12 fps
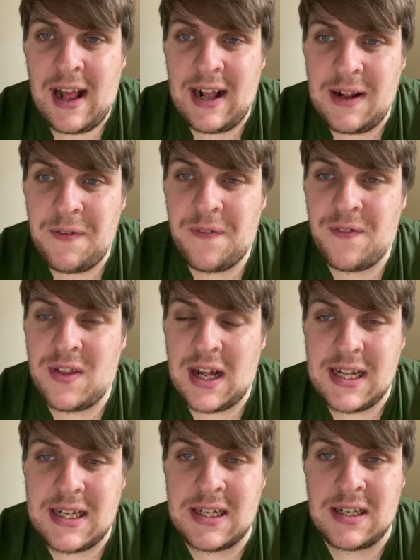if
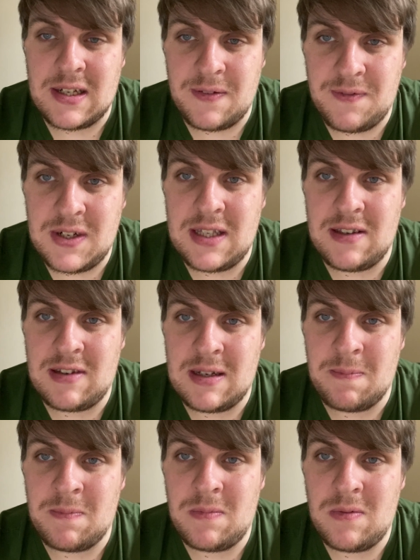they can convince
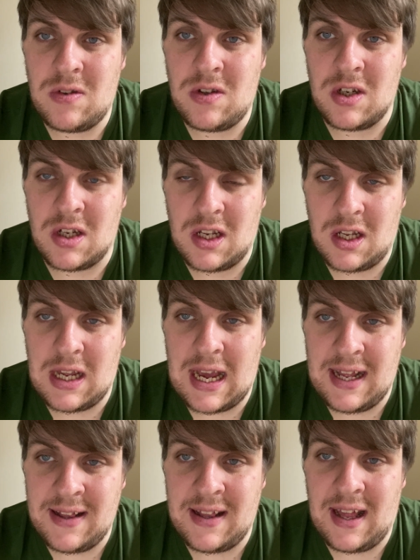him to
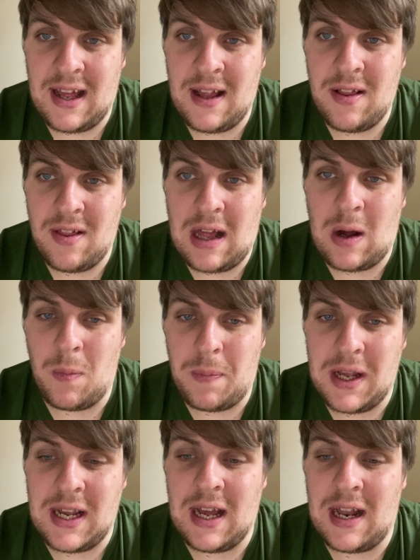get in there, that'll
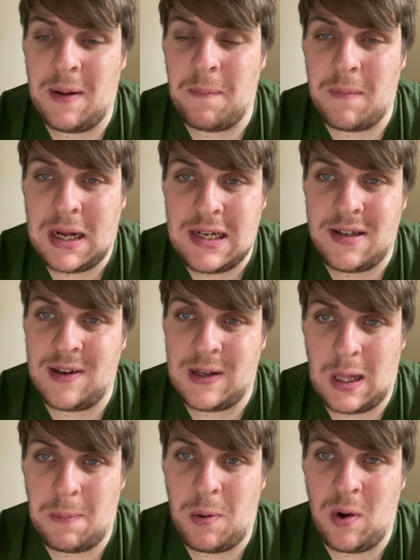be an
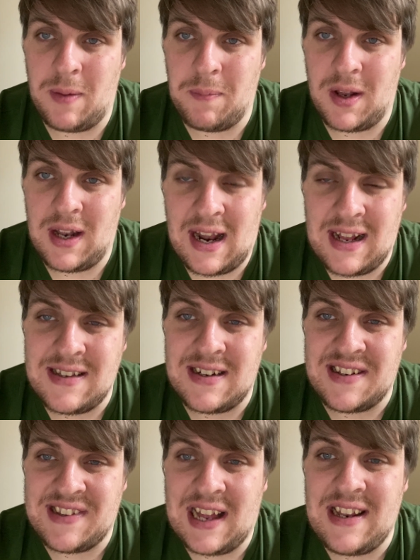amazing appointment, and it's
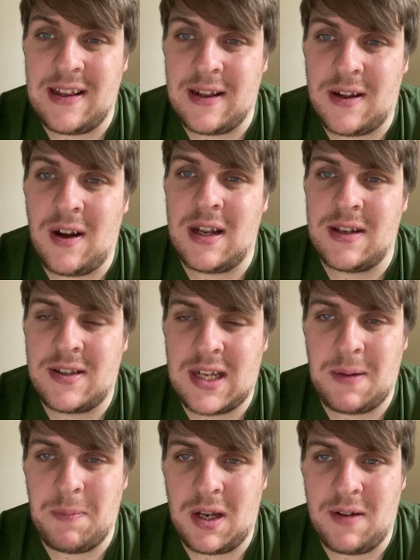exactly the kind of
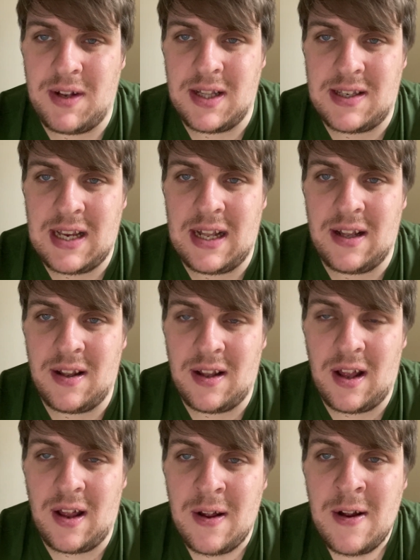statement of intent
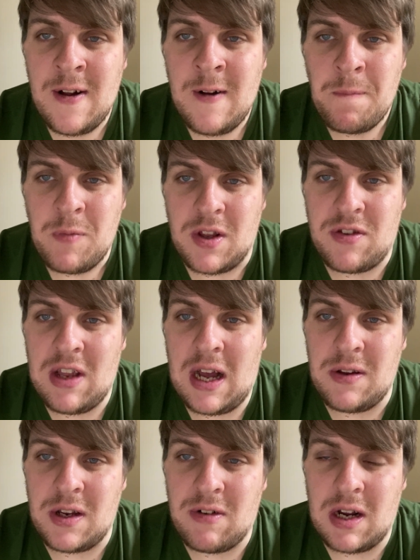that the
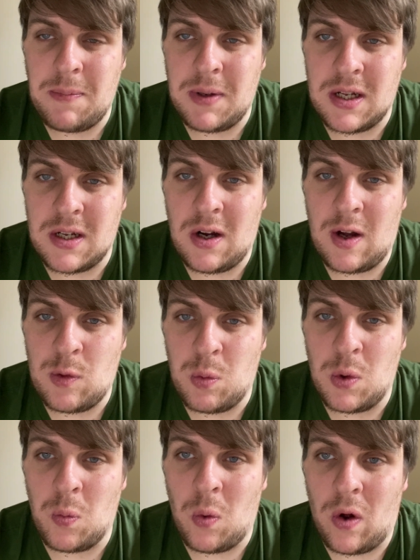Saudi Arabian guys
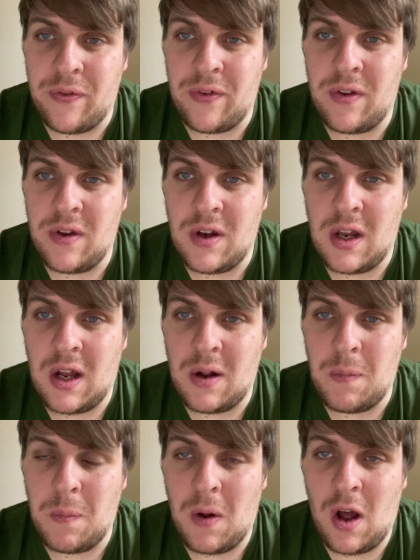would want, you
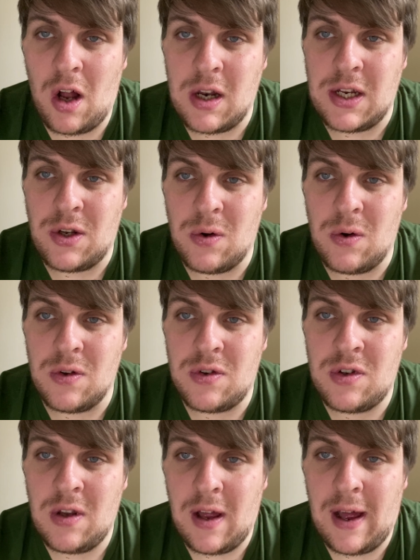know, early doors.